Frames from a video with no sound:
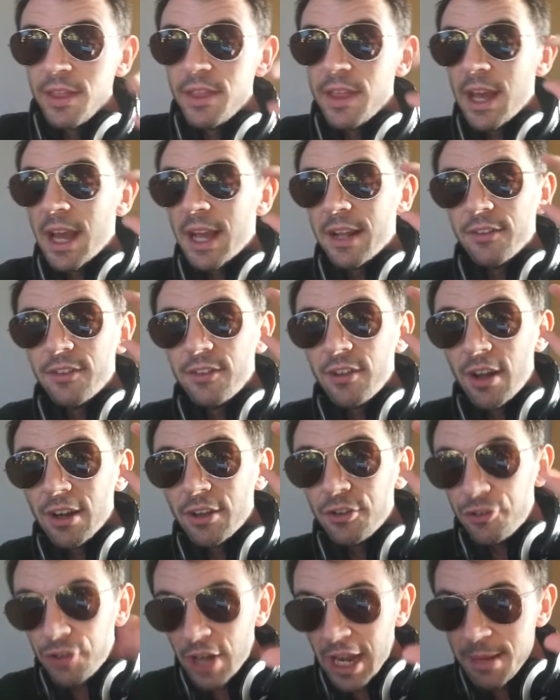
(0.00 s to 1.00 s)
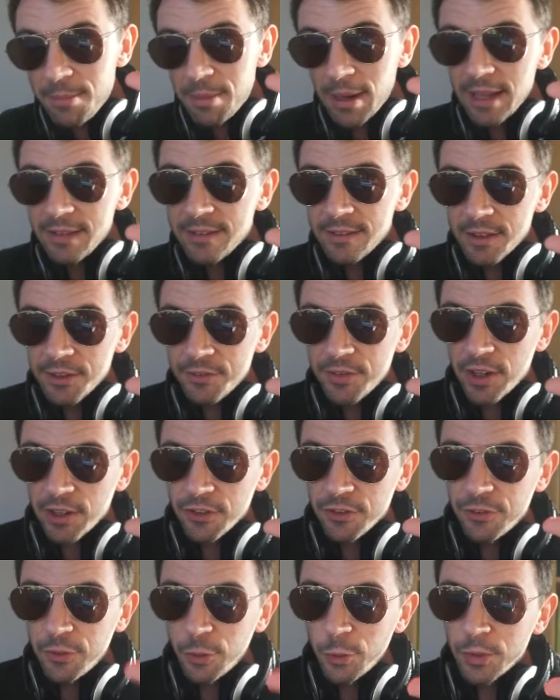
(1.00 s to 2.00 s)
and Silent J plays an
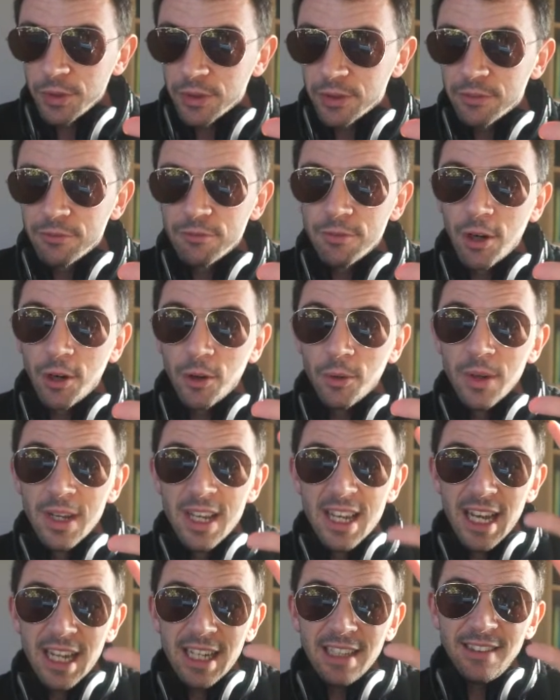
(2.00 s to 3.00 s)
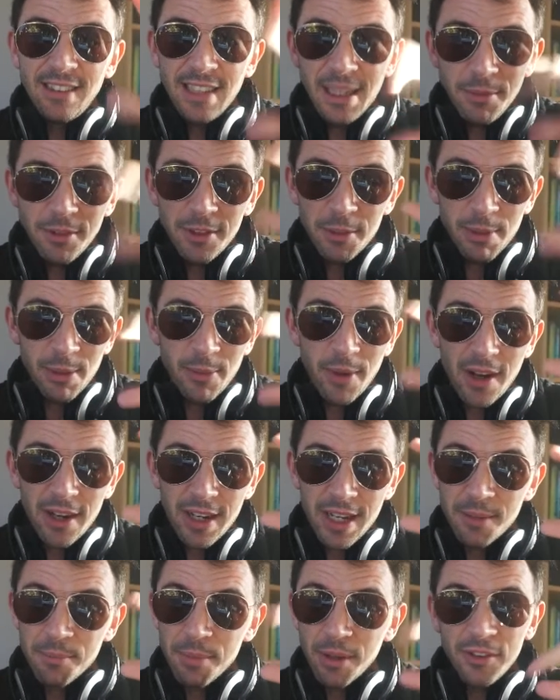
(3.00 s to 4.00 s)
advanced forward role. It seems to be
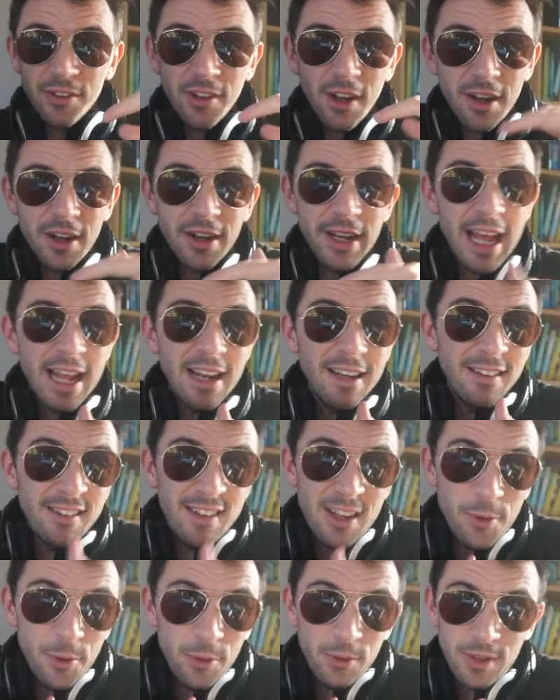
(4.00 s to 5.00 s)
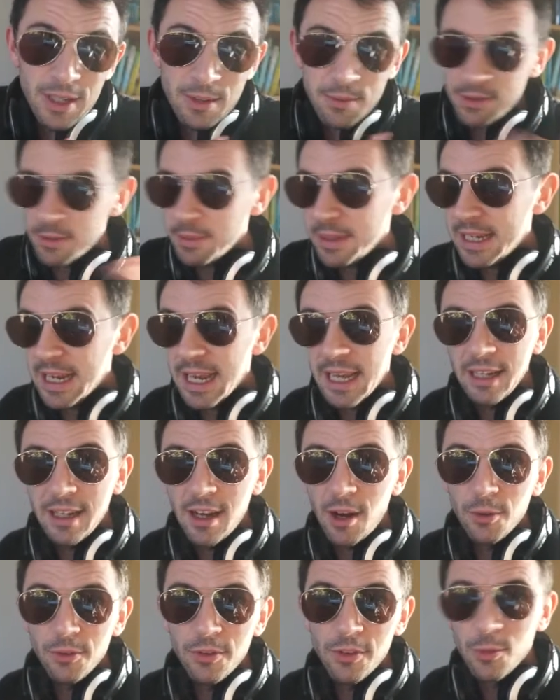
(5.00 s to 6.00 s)
working, but Silent N still seems to be getting
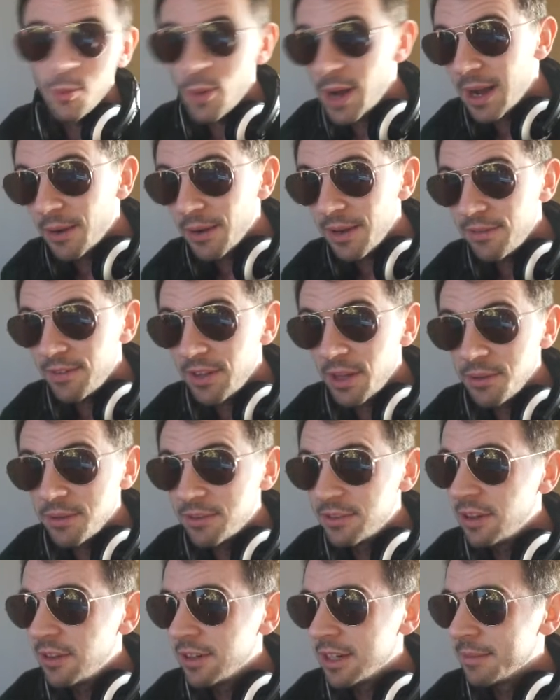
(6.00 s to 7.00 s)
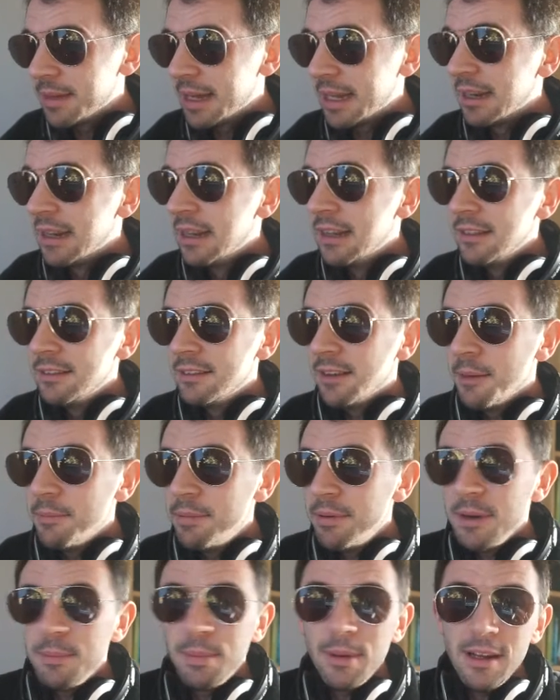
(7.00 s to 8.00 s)
goals as well, even though he's target man. So I'm
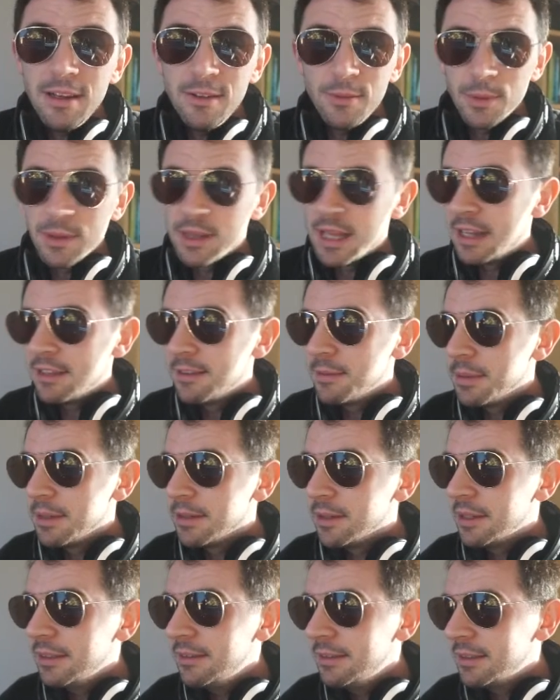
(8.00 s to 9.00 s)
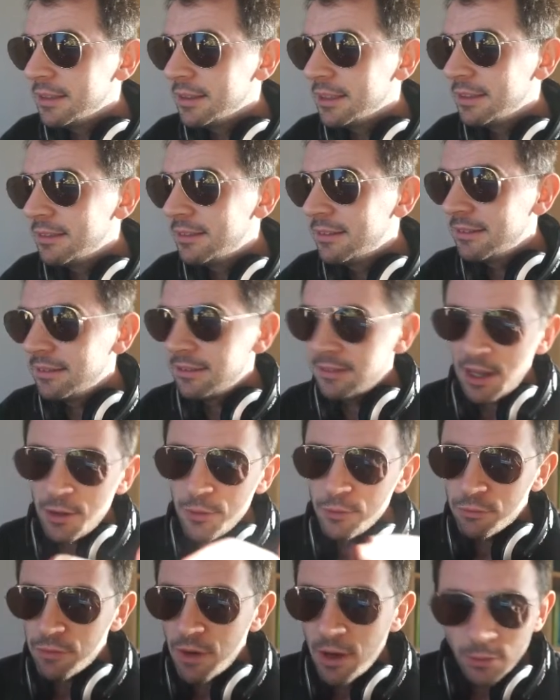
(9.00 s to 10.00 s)
pretty pleased with that, to be honest, and it's
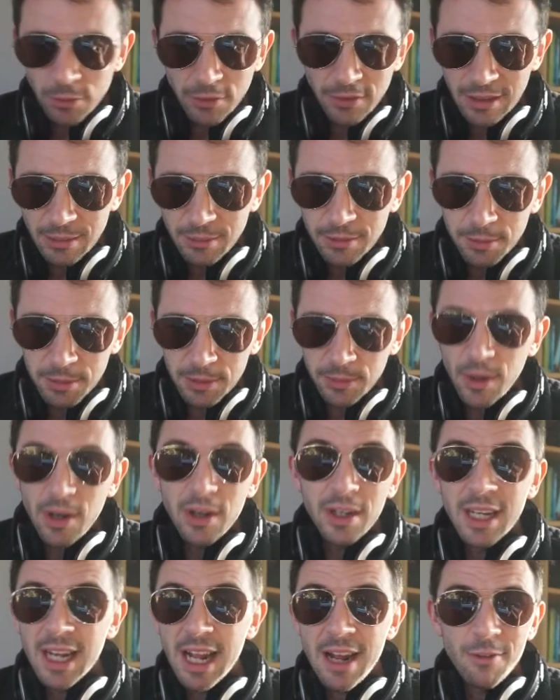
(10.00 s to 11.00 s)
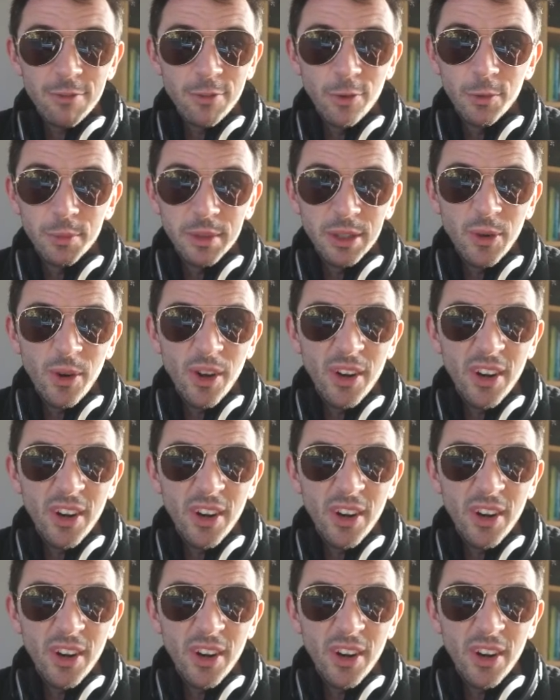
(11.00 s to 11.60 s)
those roles seem to be working out for me quite